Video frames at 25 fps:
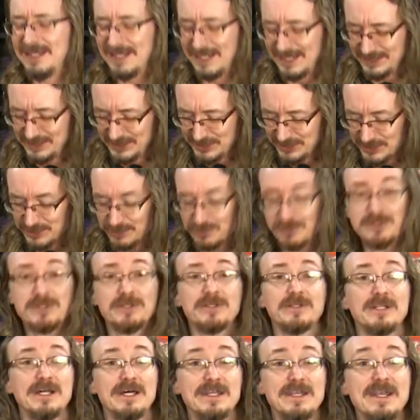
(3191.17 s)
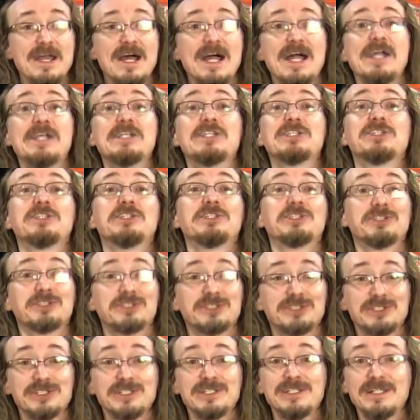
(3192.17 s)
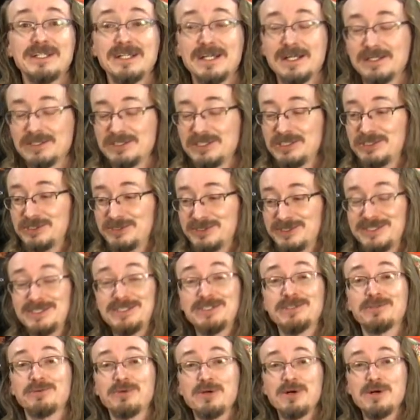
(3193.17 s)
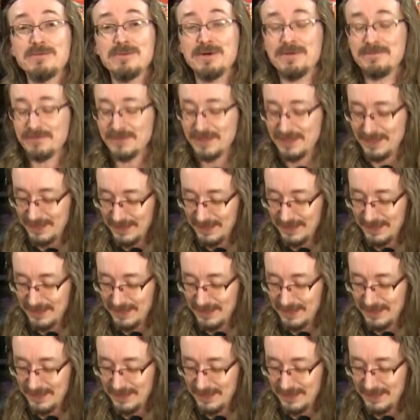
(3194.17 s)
Uh, just a real uh, nice citrusy, uh, citrusy aroma.